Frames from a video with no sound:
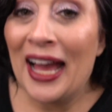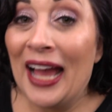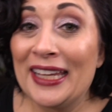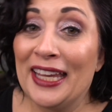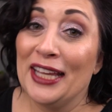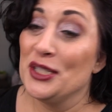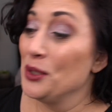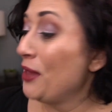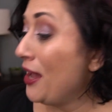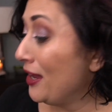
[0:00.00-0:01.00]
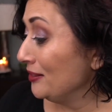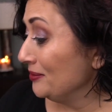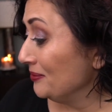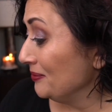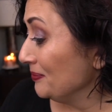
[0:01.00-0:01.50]
I can't do that.
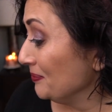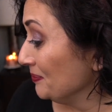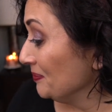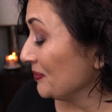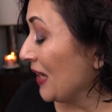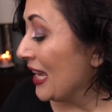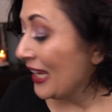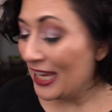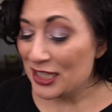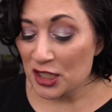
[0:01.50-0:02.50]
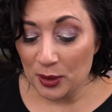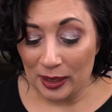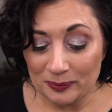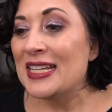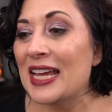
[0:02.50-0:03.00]
Can't do
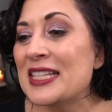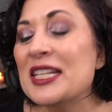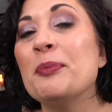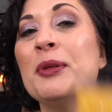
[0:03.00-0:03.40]
it. Next up